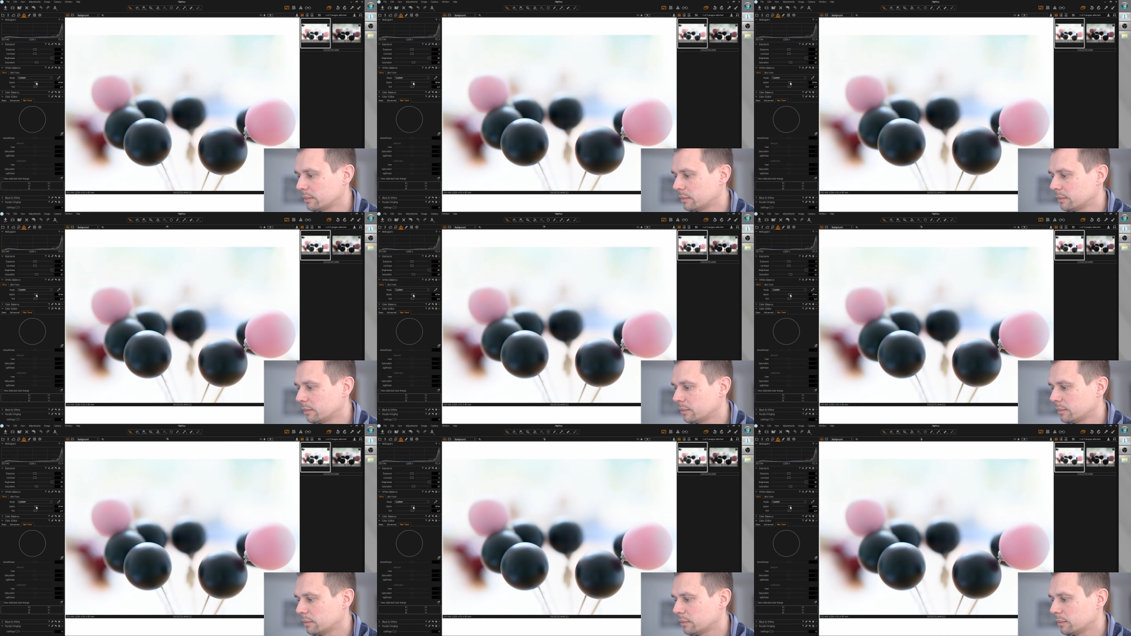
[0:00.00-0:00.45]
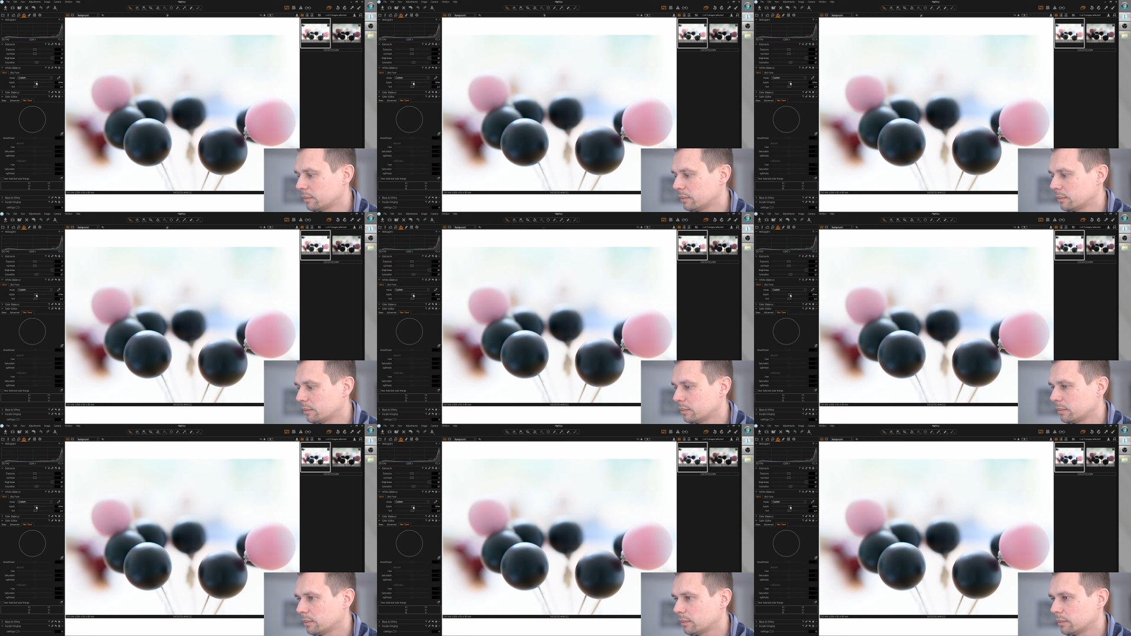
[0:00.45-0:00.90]

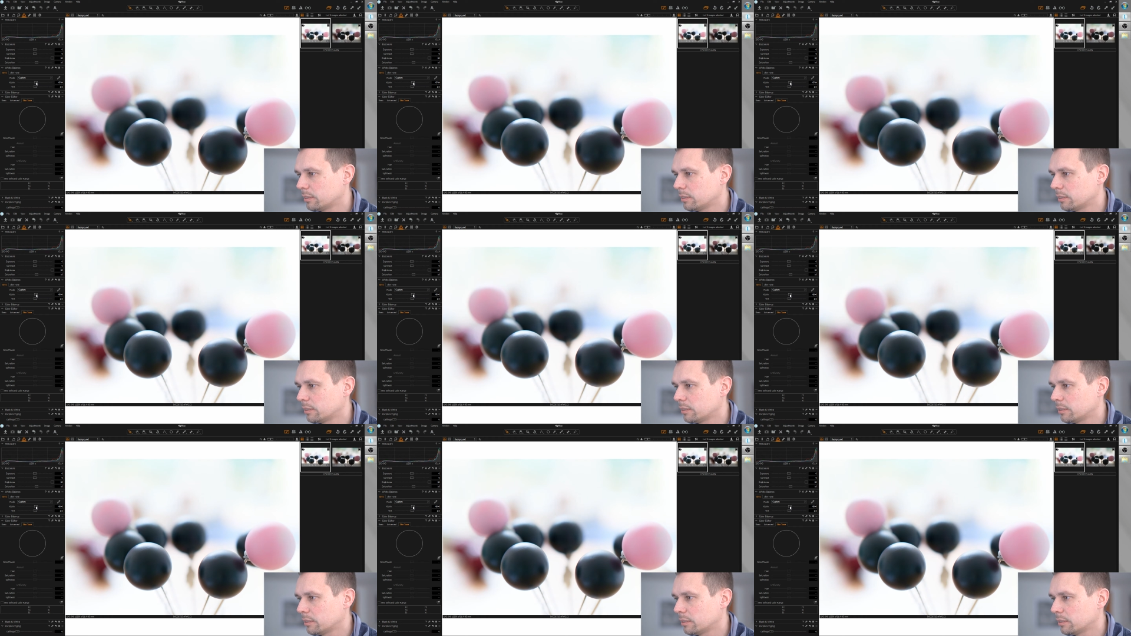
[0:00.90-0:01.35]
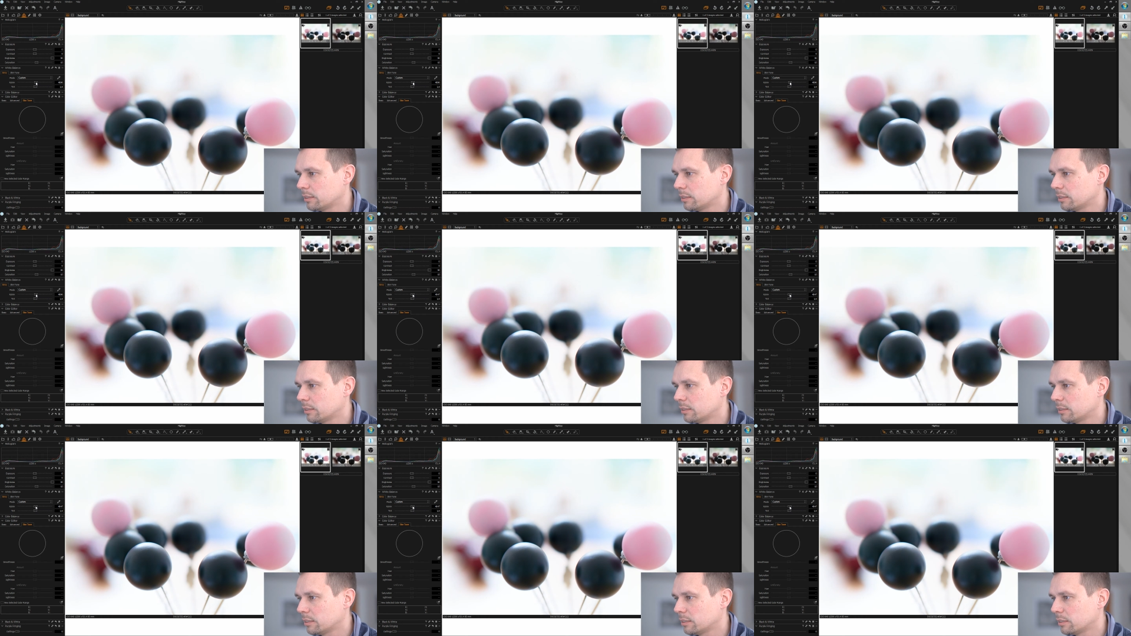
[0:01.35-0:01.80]

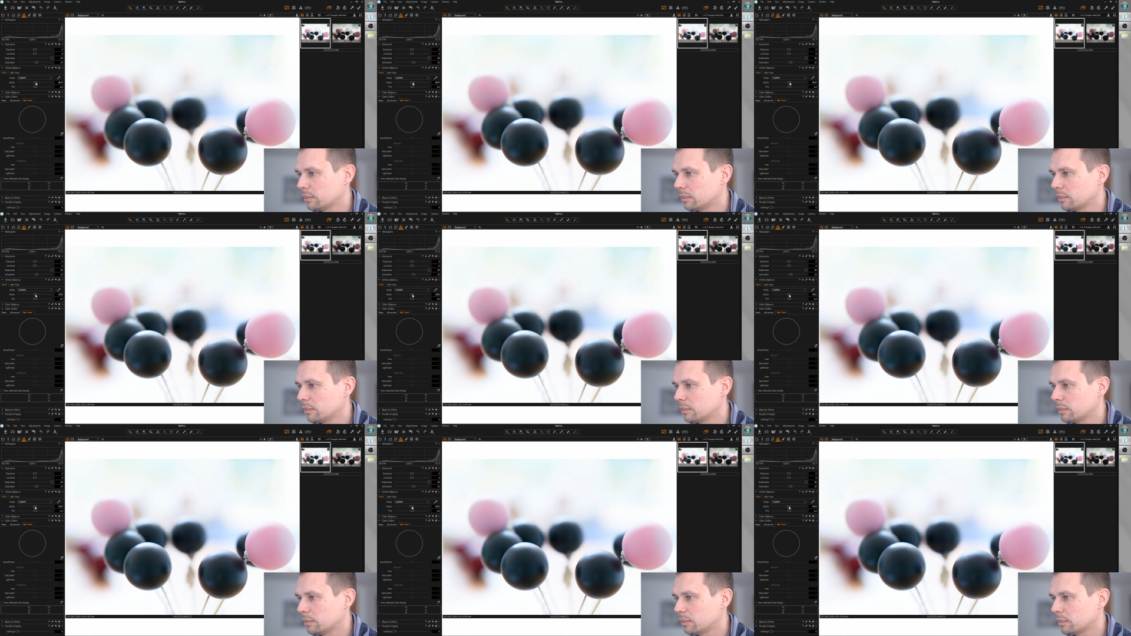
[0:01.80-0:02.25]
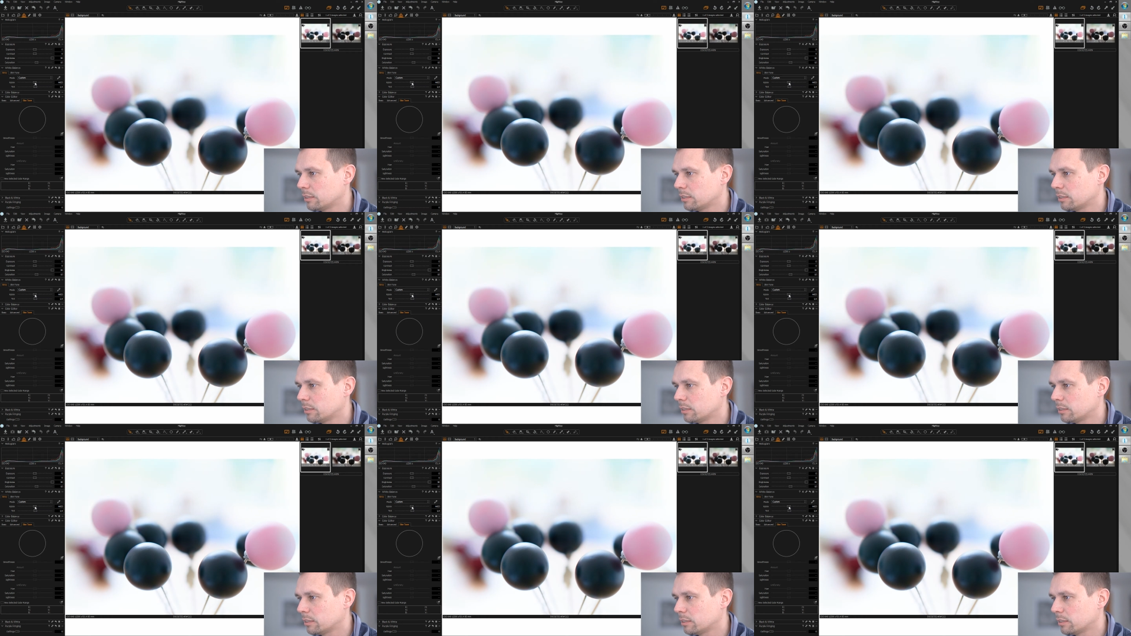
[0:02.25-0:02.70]

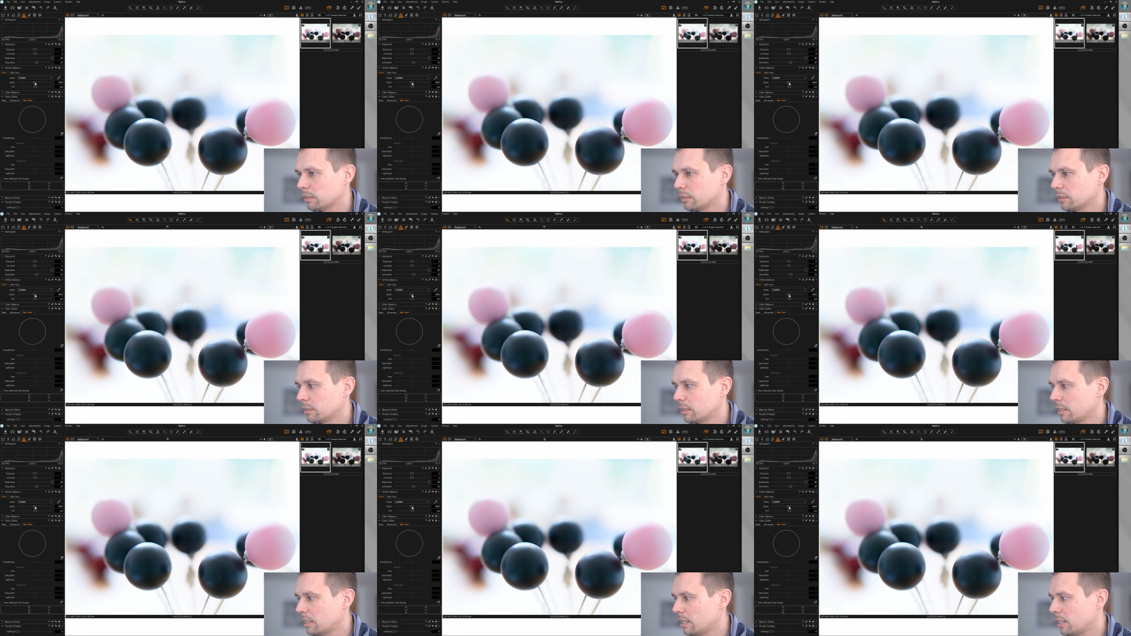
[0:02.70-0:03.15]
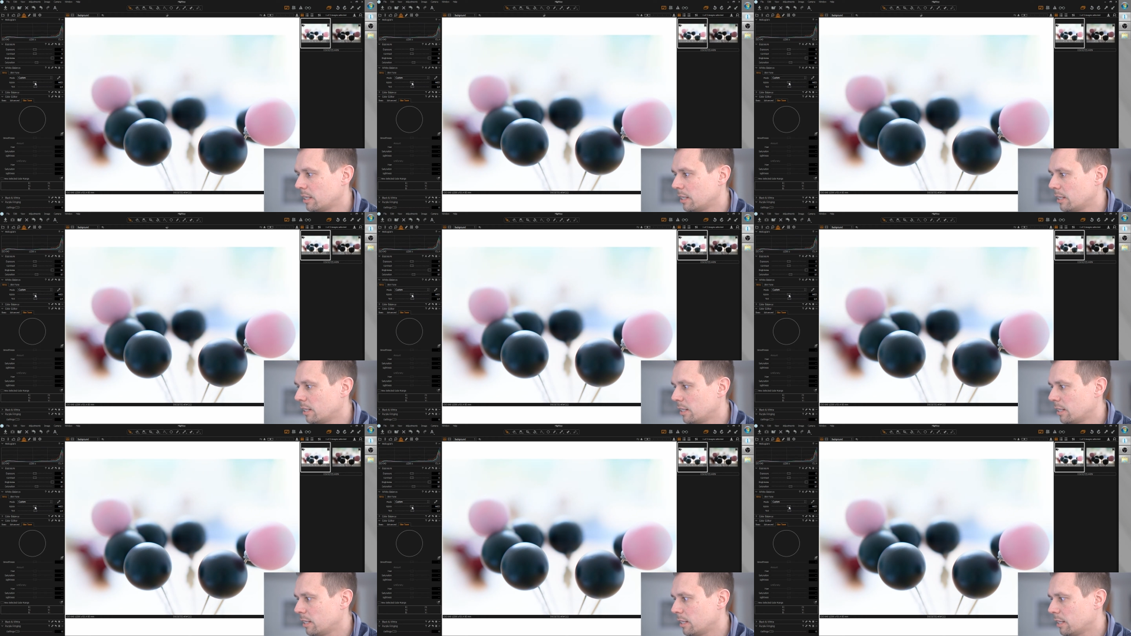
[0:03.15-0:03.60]

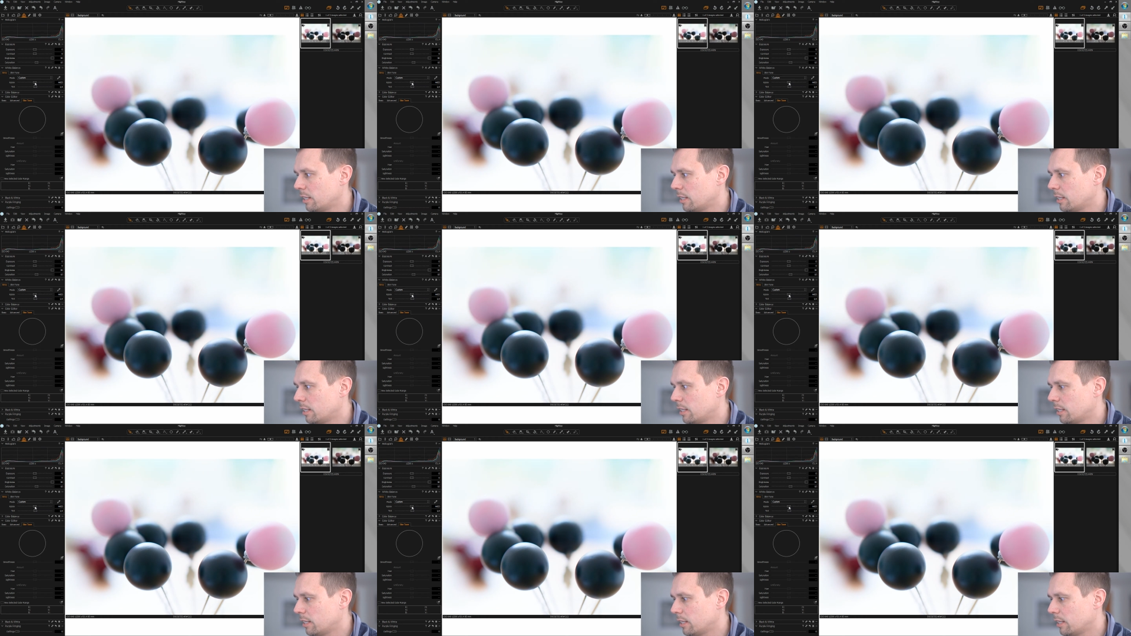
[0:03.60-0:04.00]
Nothing is said.